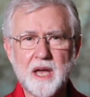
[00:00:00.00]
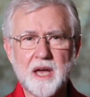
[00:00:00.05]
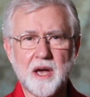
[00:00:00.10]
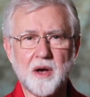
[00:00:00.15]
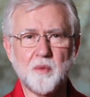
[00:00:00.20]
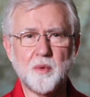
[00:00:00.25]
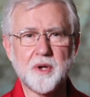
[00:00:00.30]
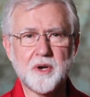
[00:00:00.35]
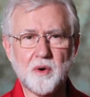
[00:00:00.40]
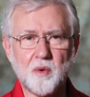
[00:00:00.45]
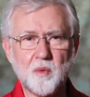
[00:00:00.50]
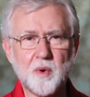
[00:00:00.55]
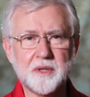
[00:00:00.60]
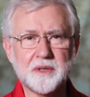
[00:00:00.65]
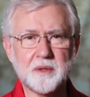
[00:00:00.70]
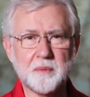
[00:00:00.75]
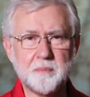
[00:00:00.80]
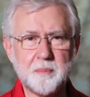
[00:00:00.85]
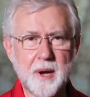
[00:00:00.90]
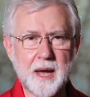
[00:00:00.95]
and we don't
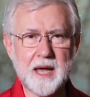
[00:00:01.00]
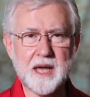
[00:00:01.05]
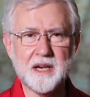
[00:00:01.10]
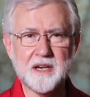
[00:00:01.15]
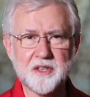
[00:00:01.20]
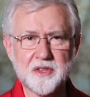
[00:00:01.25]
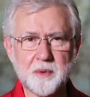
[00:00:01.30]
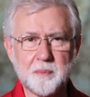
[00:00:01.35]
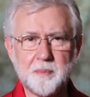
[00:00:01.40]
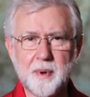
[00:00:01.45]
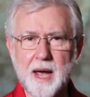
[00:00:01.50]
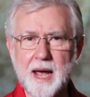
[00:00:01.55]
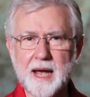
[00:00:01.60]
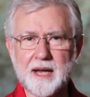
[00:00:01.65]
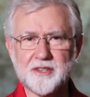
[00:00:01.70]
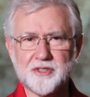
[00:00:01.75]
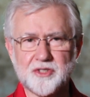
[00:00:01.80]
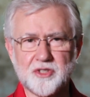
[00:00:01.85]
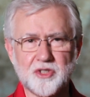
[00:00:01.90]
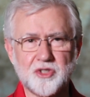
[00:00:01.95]
want the pain of the
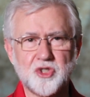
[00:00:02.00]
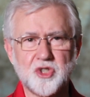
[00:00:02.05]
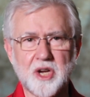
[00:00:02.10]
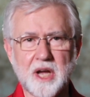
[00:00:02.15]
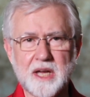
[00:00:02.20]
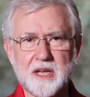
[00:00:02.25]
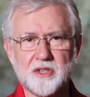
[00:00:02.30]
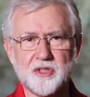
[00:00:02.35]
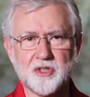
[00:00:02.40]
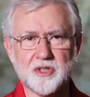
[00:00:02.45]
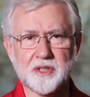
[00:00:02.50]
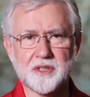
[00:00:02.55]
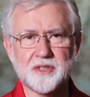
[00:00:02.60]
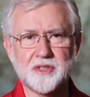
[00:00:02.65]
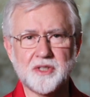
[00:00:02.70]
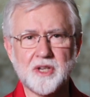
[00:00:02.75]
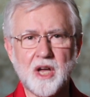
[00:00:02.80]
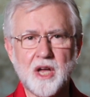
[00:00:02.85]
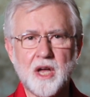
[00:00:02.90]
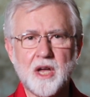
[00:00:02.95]
past to change
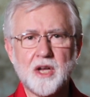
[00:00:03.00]
us.